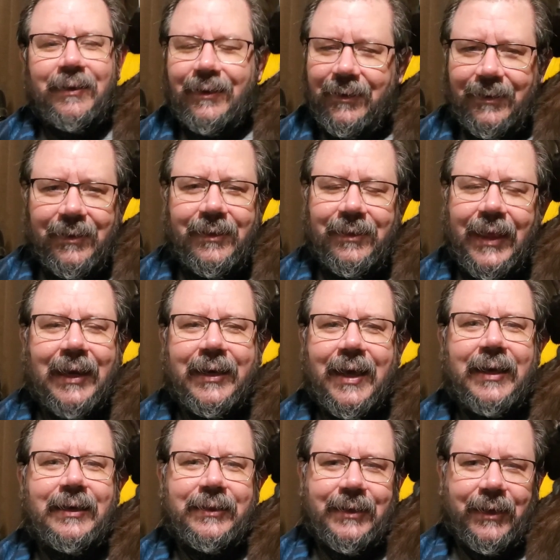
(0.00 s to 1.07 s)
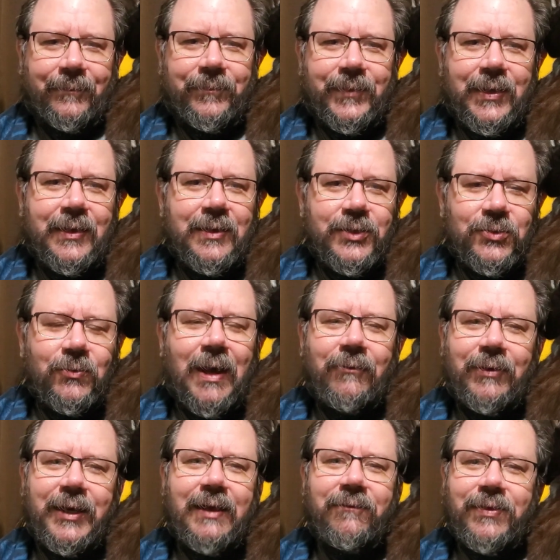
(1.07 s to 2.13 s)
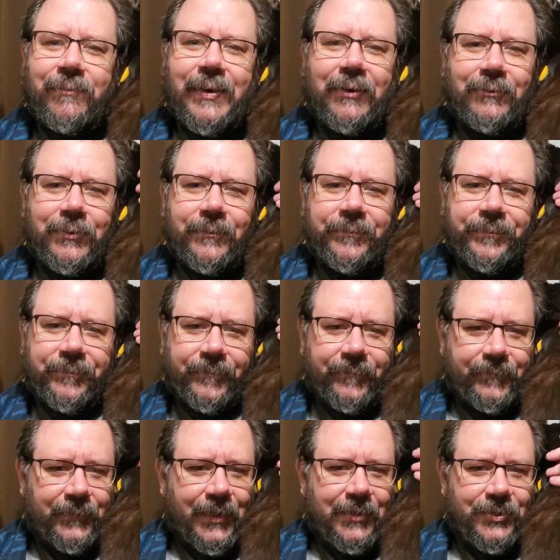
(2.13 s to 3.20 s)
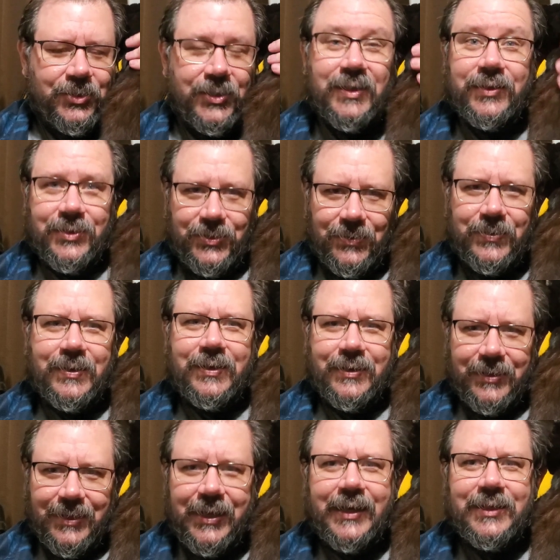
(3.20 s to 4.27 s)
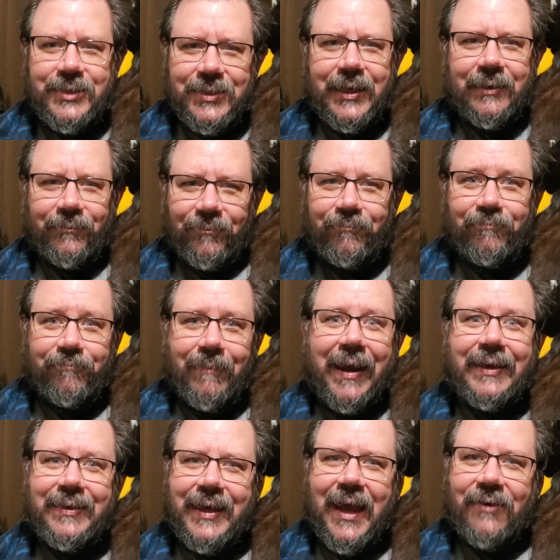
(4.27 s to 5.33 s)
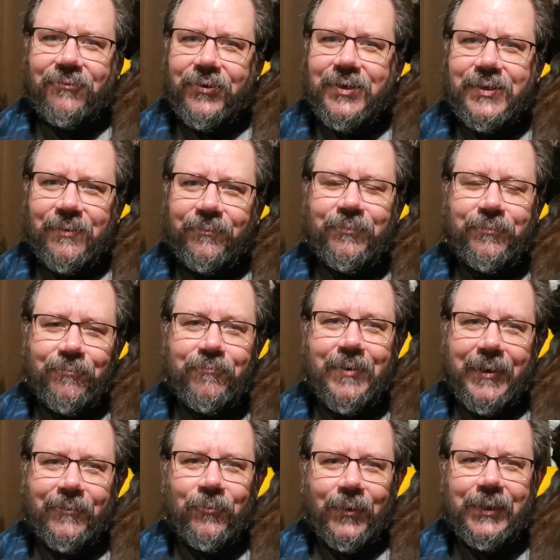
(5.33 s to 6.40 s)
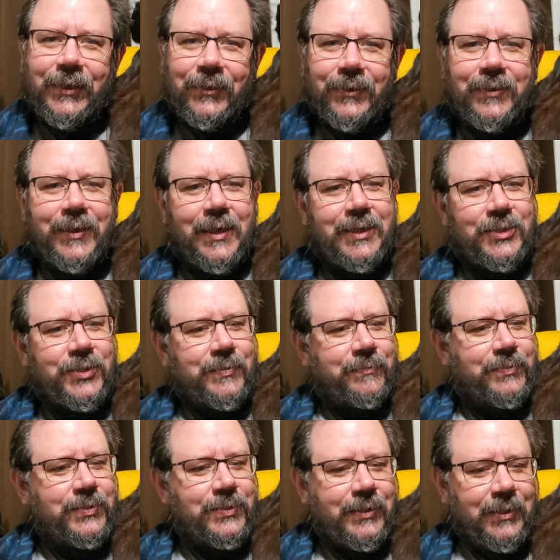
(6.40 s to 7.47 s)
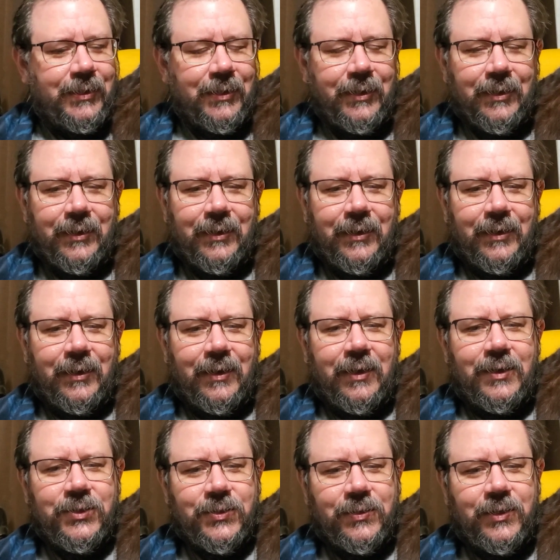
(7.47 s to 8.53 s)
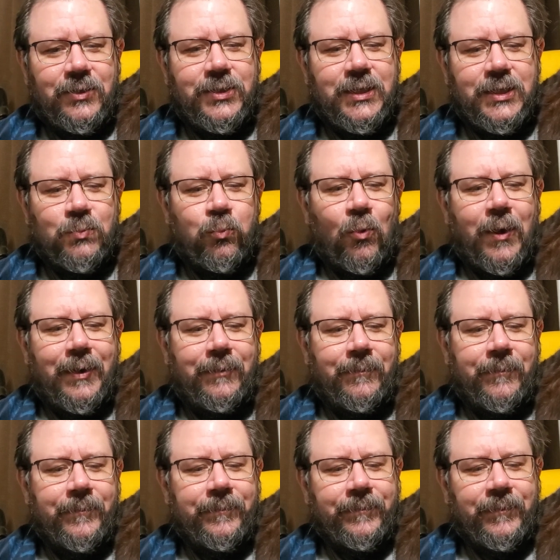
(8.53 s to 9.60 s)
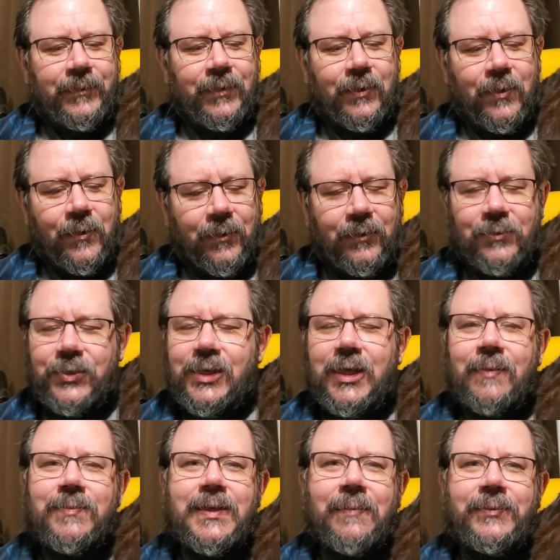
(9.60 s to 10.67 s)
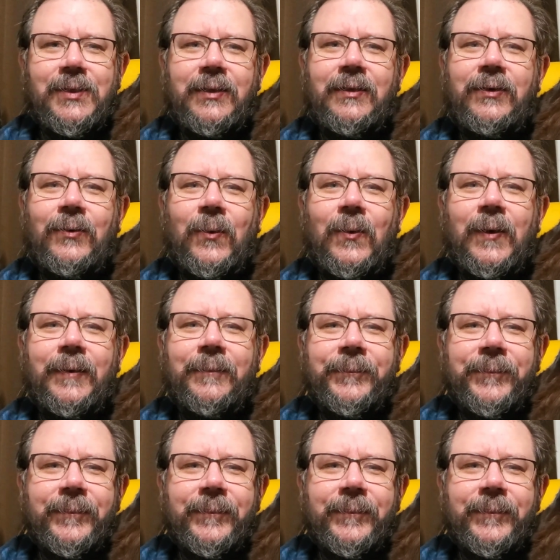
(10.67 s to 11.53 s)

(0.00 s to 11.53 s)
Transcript: that kind of thing. So I would give them out to kids that made the effort to make really good costumes. So there's this one girl. She comes up to the door,